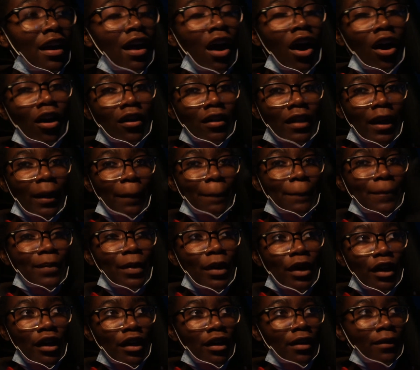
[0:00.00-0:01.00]
I'll like
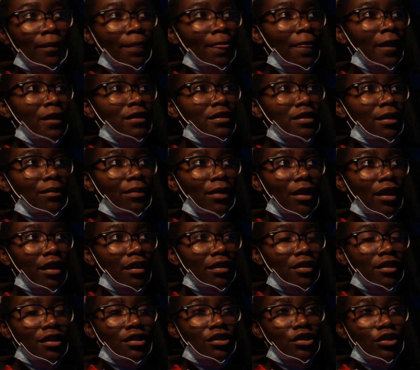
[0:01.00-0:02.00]
put something
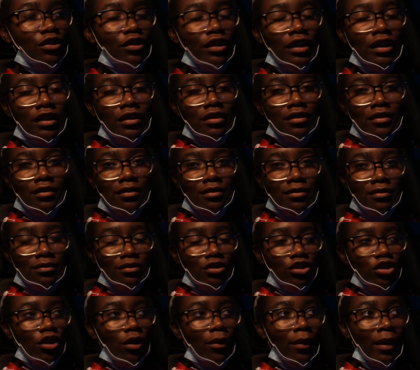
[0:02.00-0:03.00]
on the screen
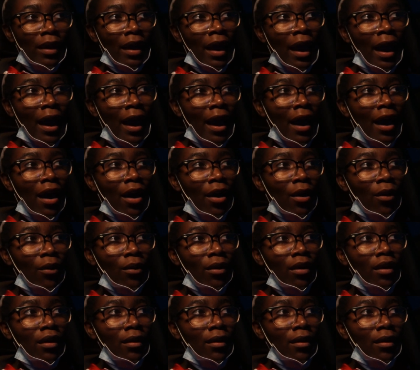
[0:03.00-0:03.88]
showing how